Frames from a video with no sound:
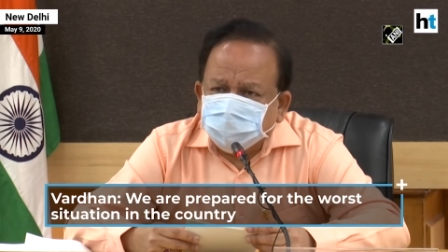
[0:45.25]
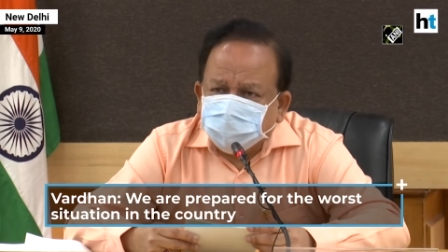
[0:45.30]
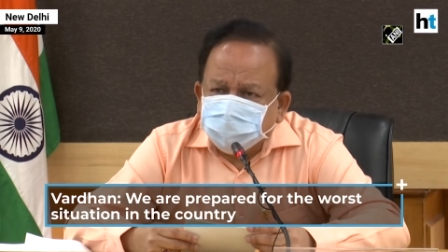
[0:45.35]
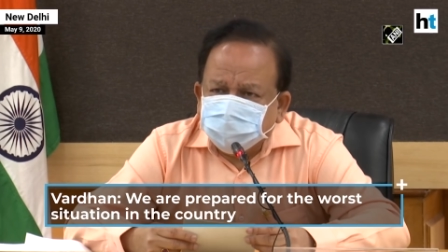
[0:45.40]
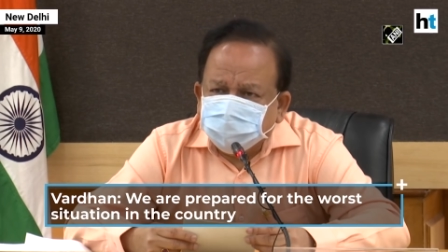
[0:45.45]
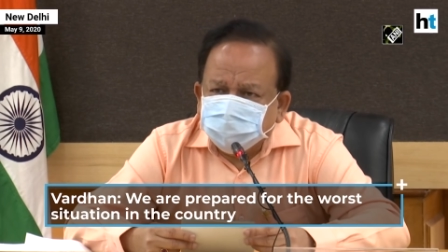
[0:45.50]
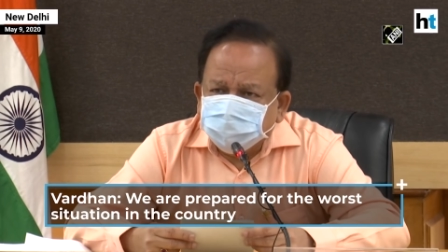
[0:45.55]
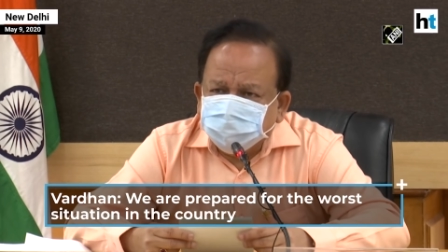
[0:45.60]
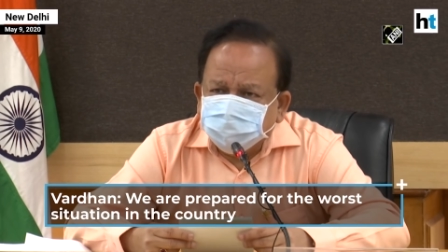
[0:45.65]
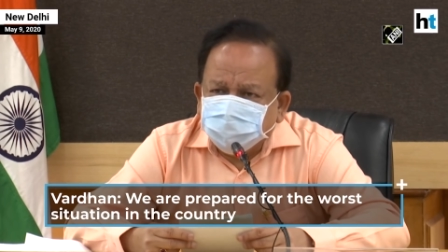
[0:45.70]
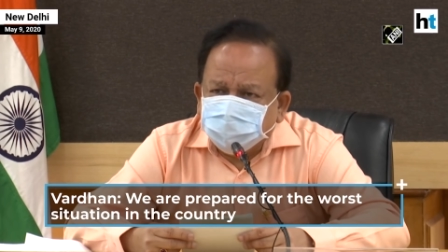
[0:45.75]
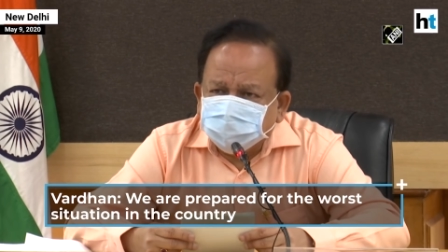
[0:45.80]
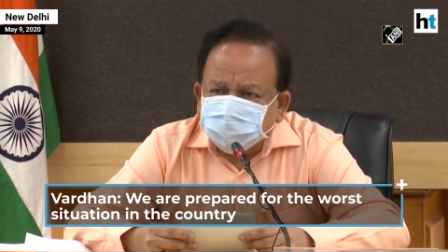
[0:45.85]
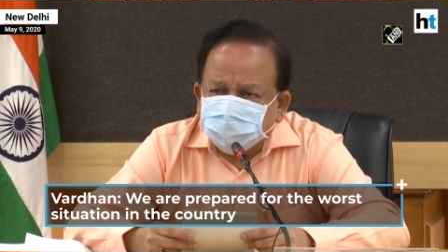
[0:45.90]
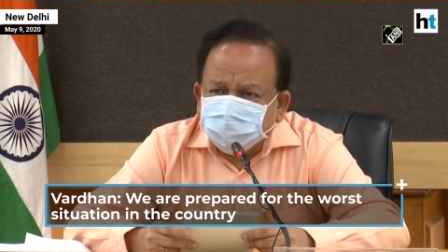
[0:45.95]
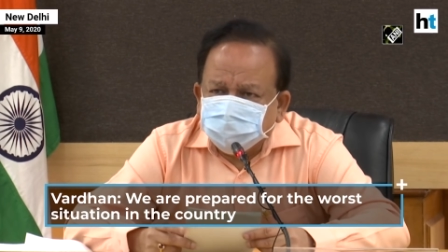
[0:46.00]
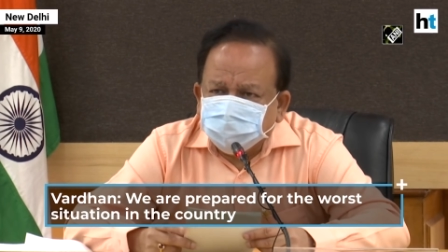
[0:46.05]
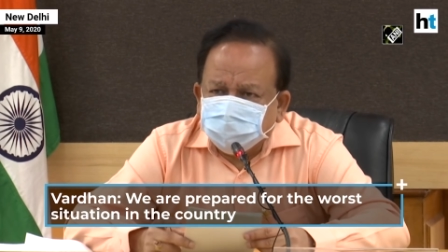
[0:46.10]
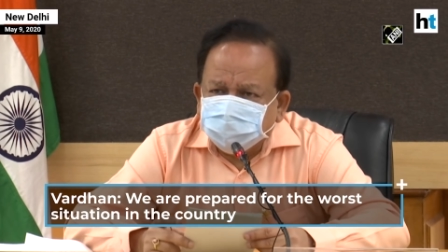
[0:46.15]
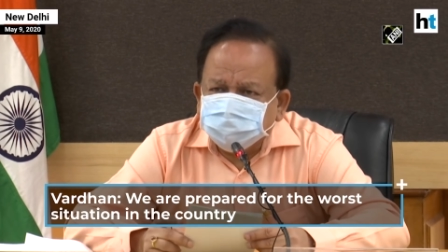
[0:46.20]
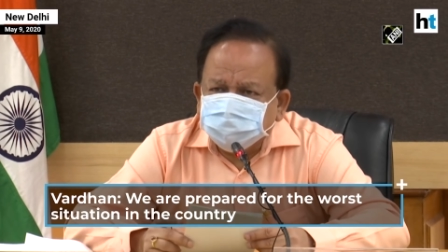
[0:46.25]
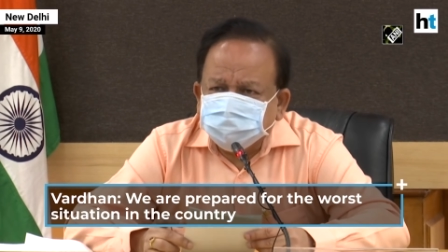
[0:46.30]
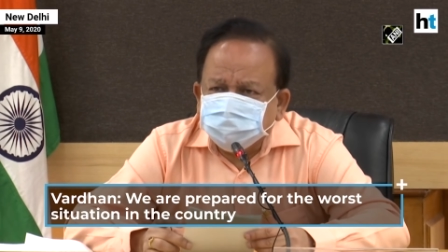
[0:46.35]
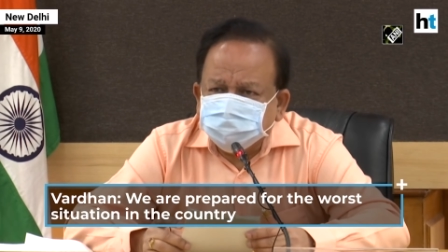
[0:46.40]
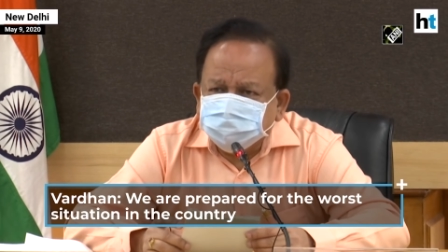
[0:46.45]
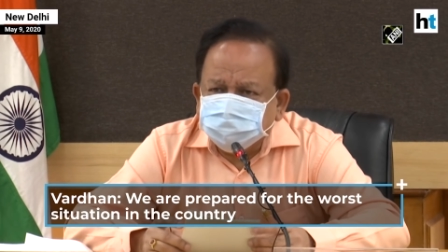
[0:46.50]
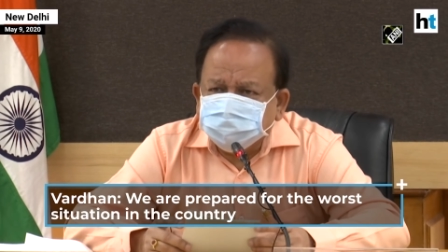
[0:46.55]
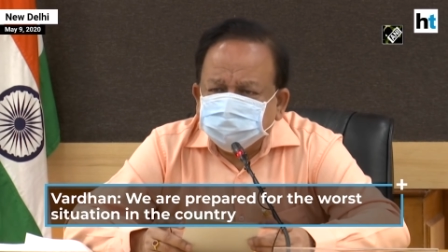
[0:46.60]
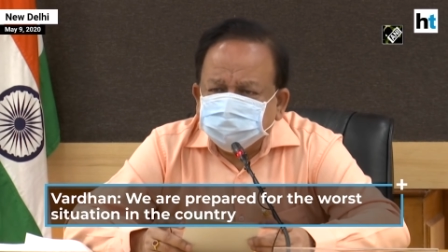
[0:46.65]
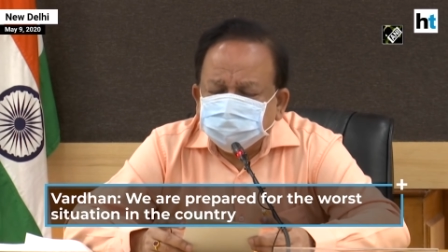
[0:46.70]
country for the
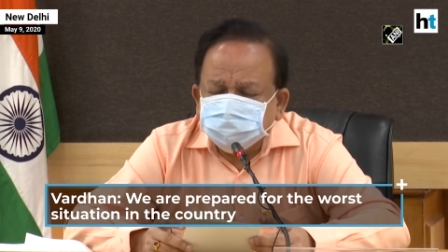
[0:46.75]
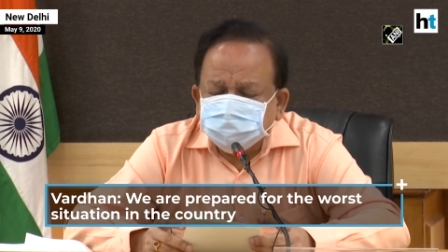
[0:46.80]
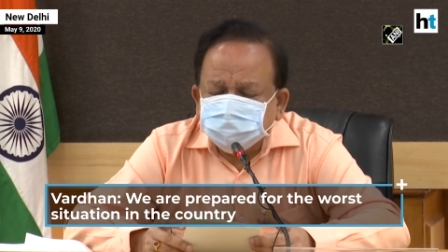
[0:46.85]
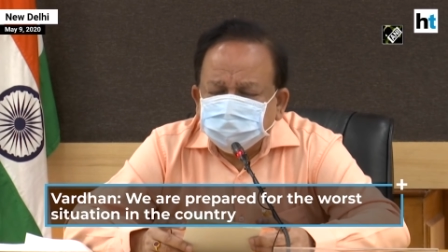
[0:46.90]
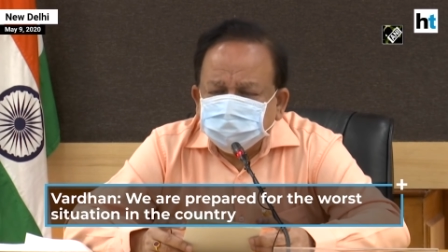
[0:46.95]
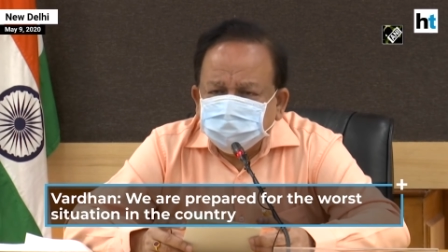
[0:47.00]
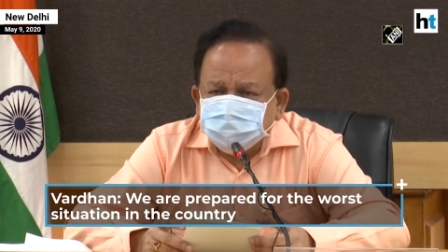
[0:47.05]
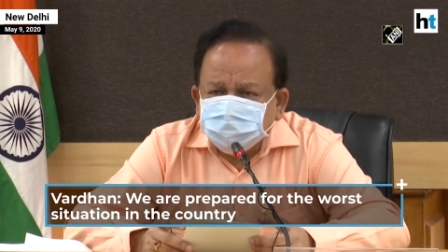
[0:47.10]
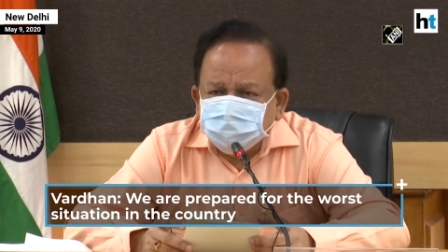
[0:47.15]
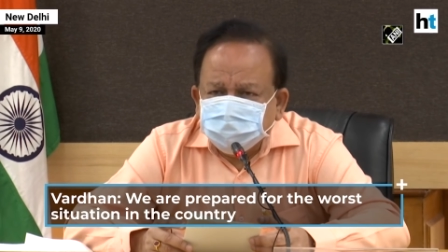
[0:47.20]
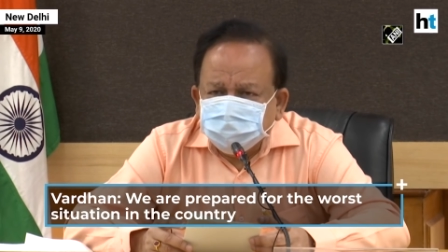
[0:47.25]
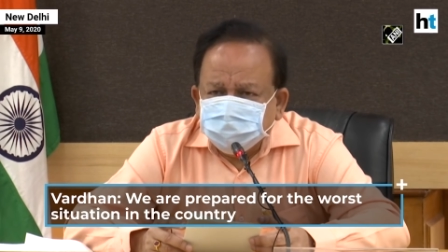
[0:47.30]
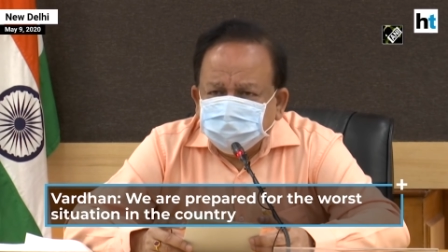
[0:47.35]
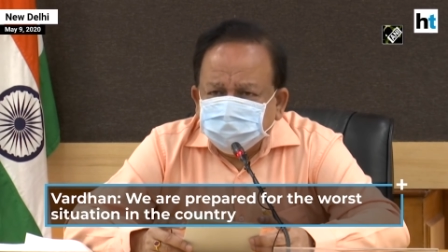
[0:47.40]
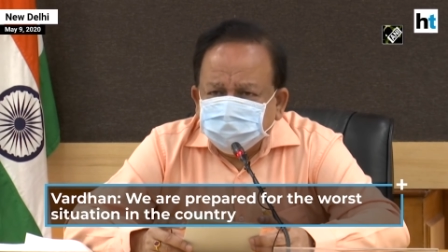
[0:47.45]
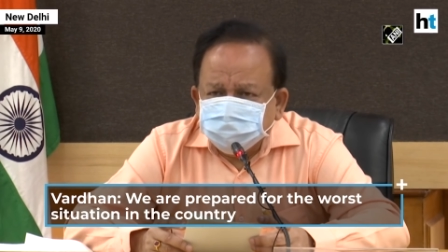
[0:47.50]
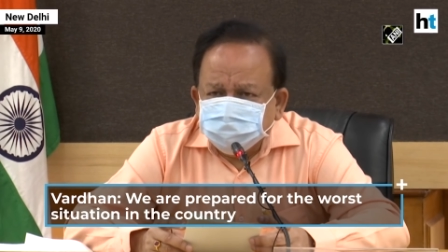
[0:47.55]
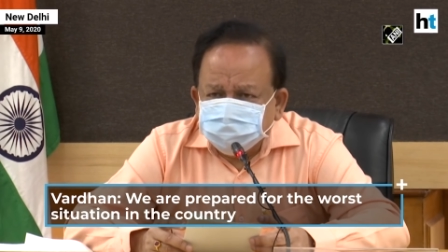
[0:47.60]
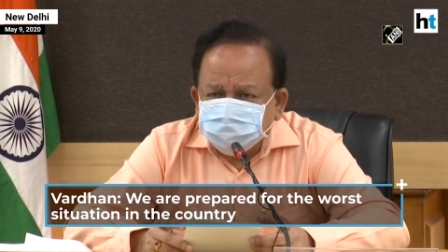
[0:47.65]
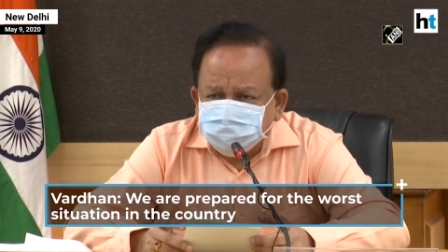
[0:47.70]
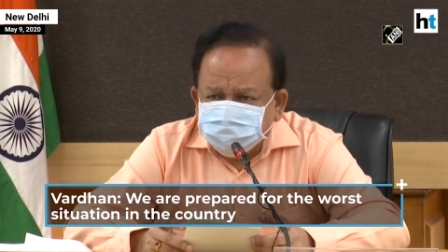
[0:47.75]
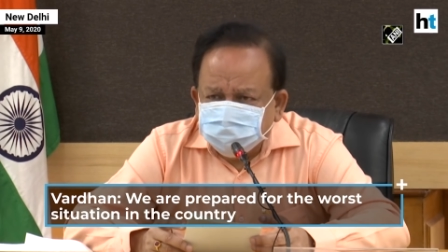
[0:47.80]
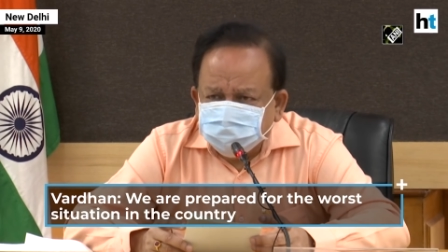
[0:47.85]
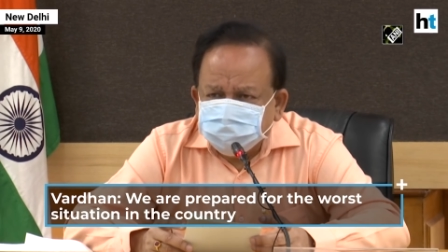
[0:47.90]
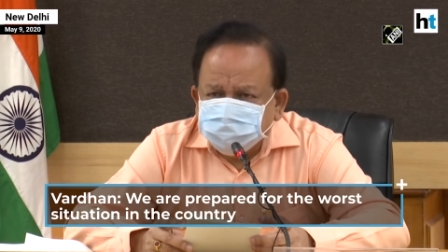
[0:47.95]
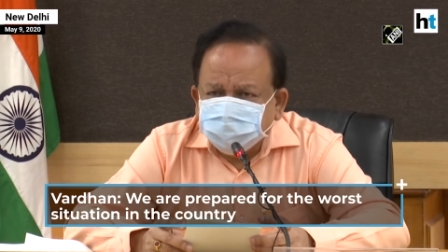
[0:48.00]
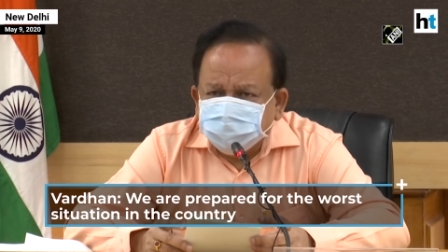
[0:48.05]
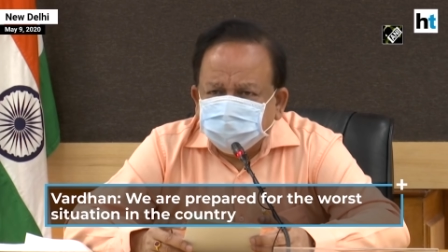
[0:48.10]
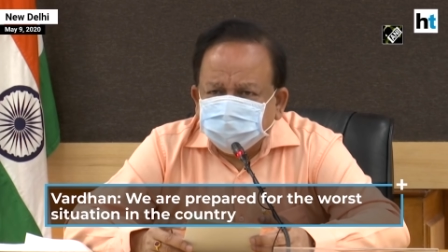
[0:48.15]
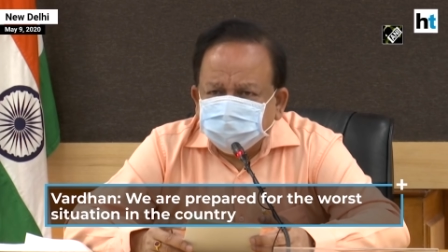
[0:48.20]
worst
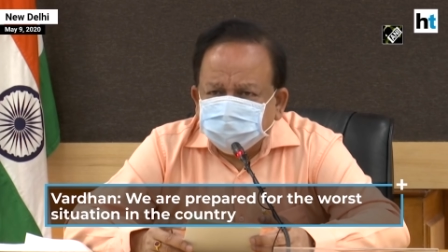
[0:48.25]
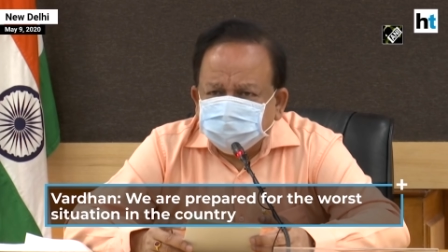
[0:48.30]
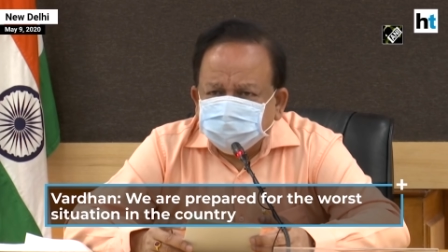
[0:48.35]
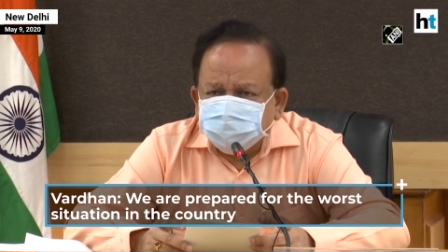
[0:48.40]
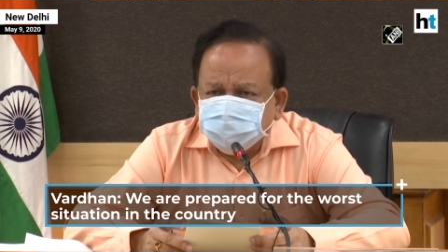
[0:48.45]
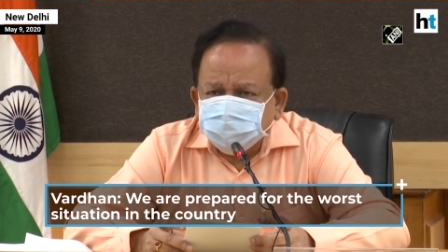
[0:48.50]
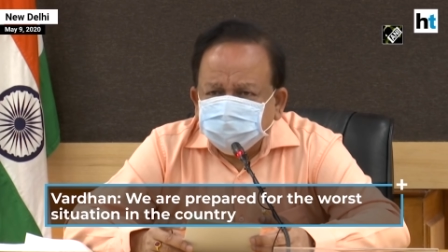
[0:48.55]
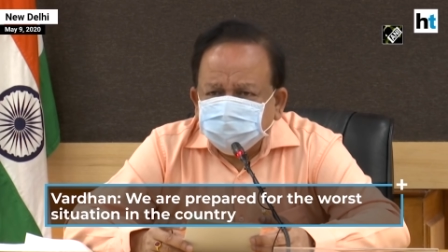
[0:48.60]
situation.